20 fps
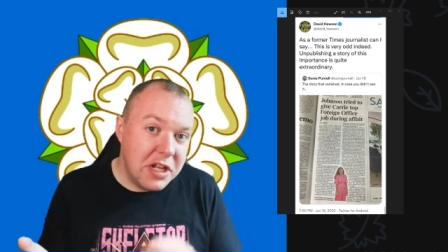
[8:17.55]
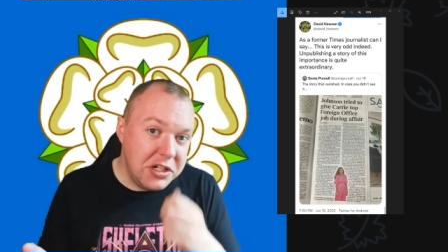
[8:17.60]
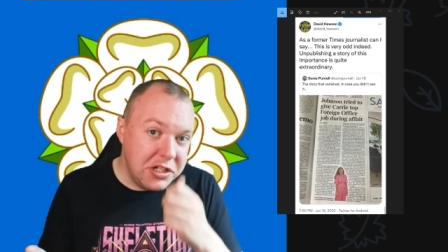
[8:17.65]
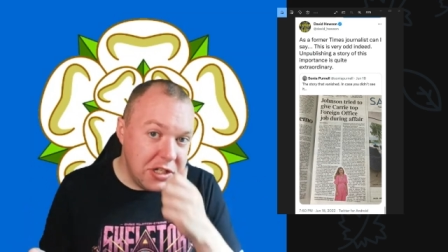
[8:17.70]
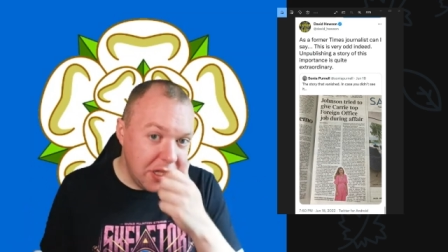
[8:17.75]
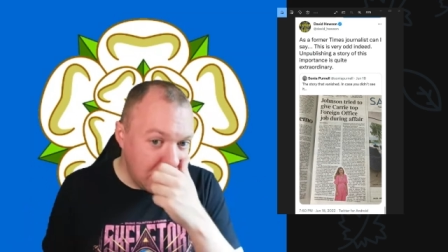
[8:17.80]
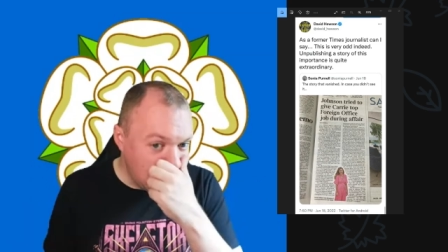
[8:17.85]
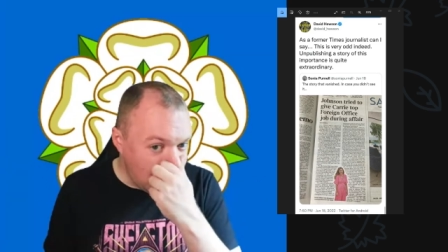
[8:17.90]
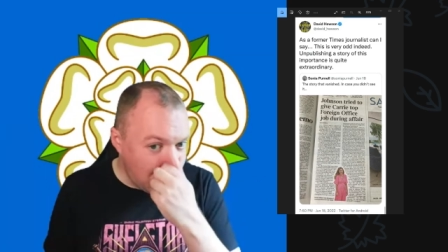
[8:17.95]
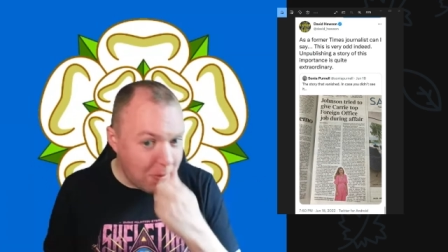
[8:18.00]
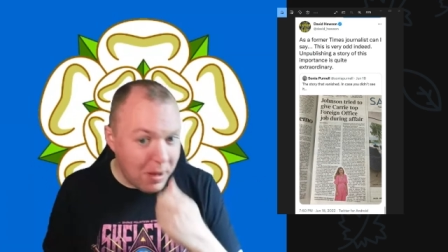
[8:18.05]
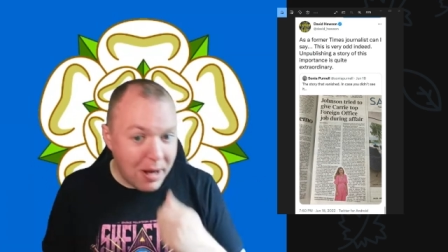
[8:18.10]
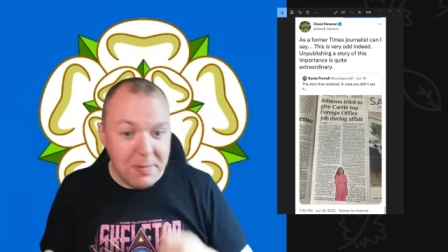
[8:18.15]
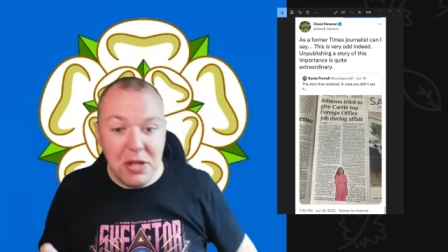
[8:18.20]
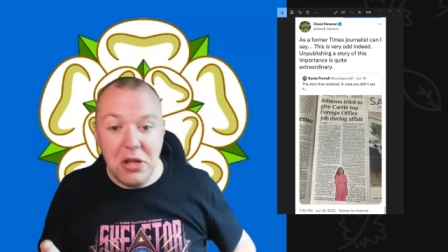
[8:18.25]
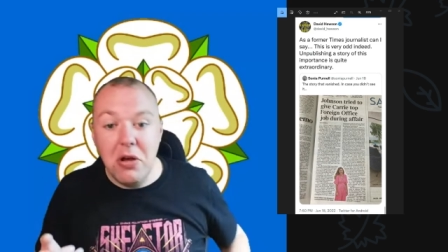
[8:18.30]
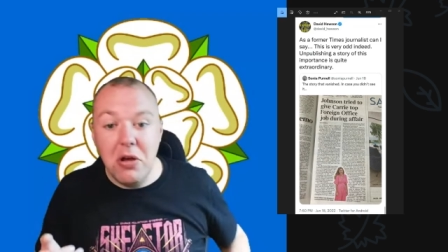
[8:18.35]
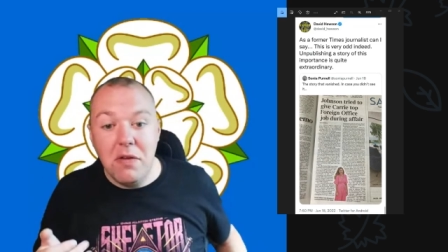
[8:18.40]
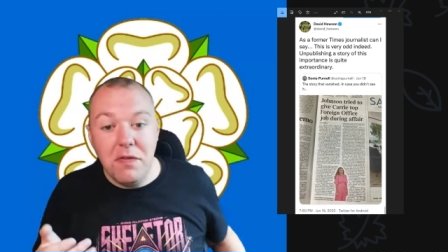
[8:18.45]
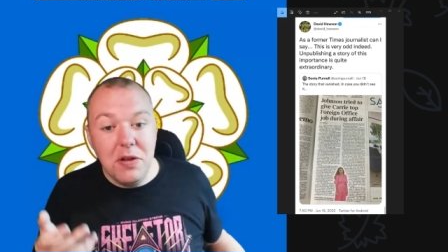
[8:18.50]
link called Buy
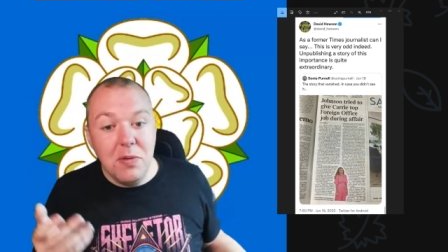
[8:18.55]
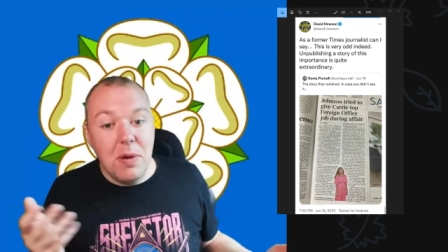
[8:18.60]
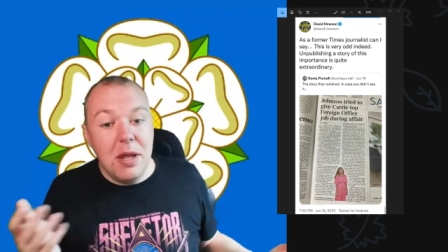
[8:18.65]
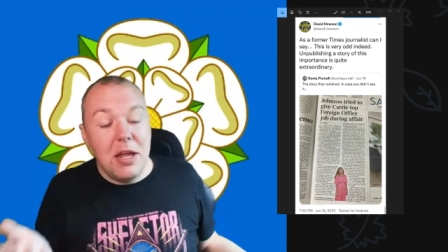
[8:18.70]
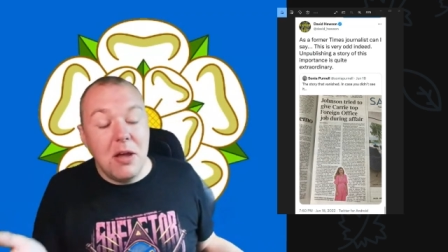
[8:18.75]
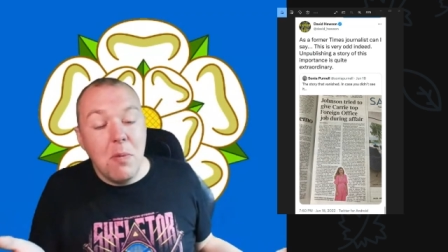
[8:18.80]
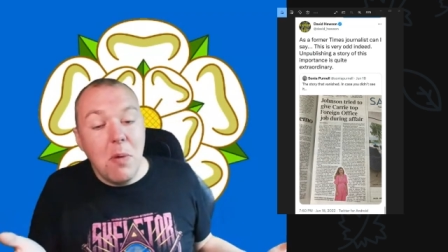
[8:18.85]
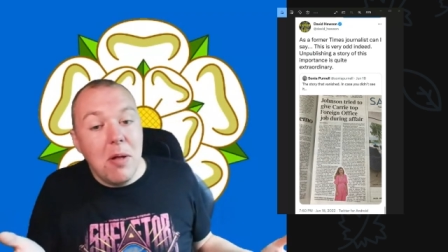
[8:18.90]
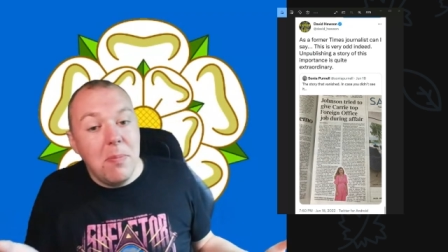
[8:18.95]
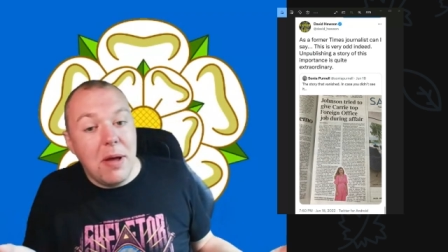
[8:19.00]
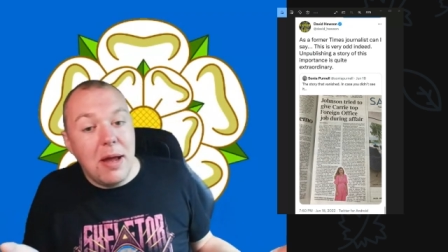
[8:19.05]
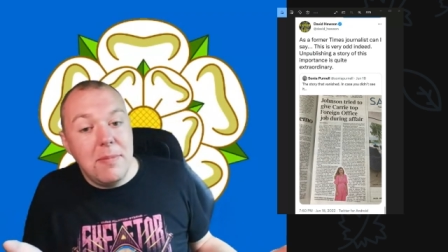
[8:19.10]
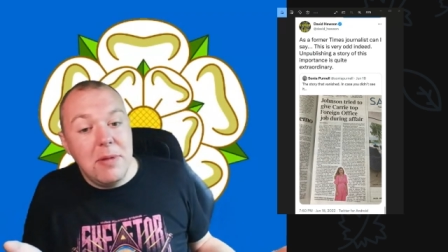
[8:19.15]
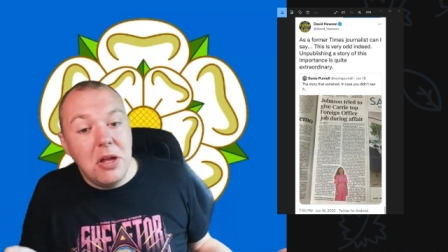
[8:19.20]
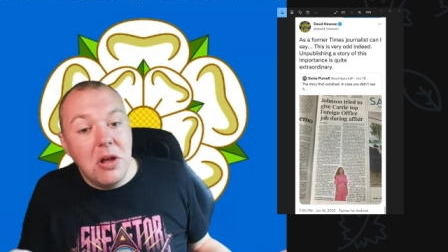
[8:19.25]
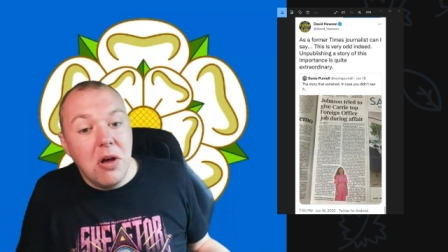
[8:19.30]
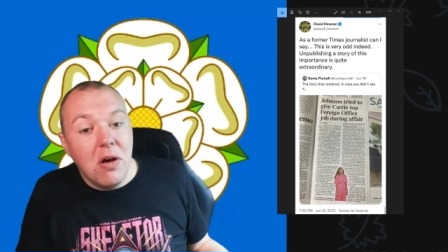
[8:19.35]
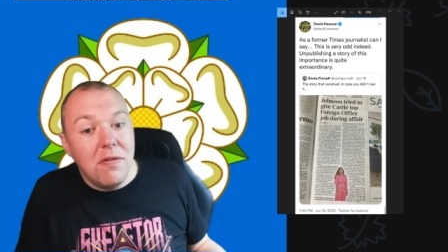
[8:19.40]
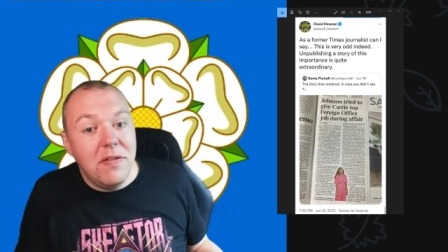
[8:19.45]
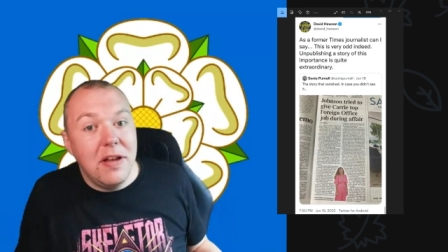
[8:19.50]
Me Coffee, where you can buy me
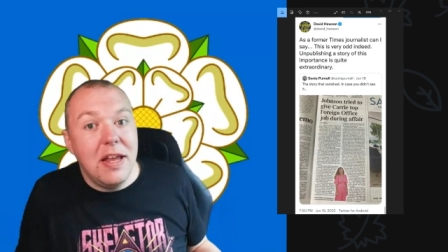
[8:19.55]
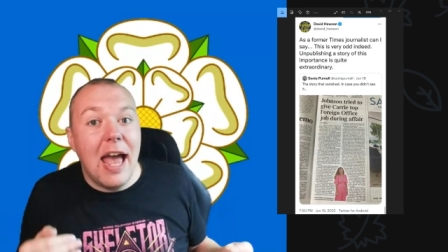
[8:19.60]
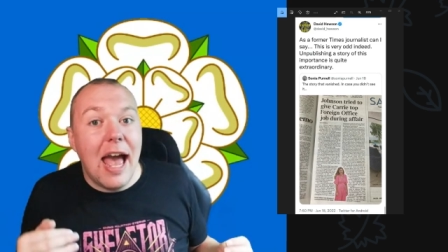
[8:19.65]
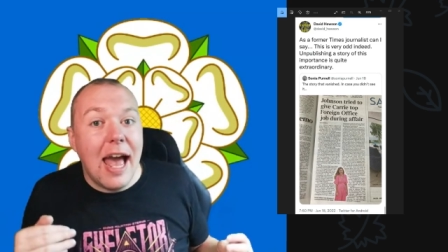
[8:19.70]
coffee.